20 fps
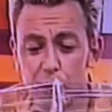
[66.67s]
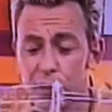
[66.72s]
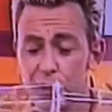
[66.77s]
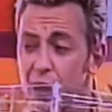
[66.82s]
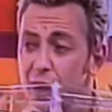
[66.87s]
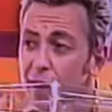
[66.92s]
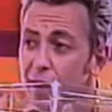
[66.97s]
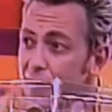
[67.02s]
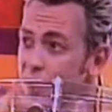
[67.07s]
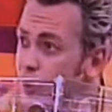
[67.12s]
The
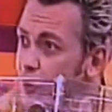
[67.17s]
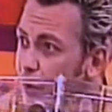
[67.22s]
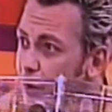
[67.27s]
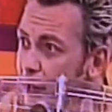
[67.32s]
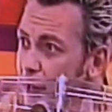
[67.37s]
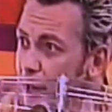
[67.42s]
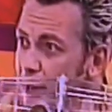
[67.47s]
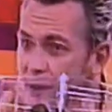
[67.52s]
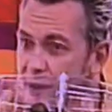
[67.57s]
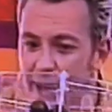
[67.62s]
trick is to
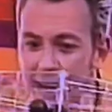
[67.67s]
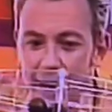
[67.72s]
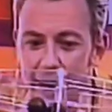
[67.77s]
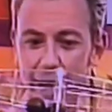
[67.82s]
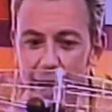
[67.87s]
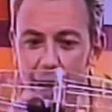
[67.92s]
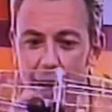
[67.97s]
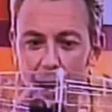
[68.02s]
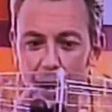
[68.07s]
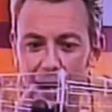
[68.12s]
get
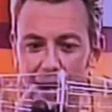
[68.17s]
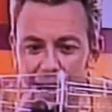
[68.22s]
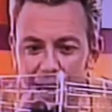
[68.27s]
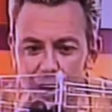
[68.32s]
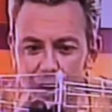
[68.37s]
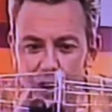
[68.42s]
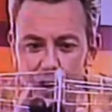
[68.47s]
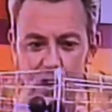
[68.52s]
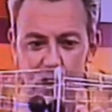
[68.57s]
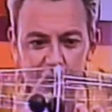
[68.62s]
each
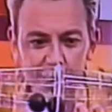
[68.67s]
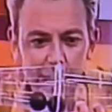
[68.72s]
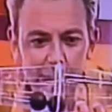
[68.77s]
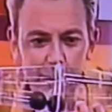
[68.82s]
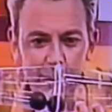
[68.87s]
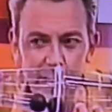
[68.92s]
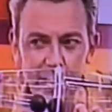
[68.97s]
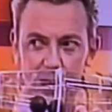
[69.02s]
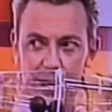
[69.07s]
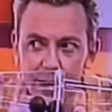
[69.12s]
table
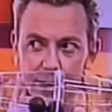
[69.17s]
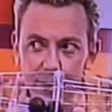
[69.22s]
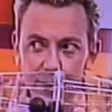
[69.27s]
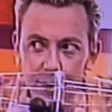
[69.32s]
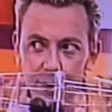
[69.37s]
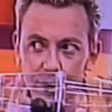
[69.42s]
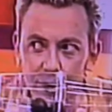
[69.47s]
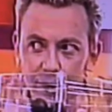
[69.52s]
tennis ball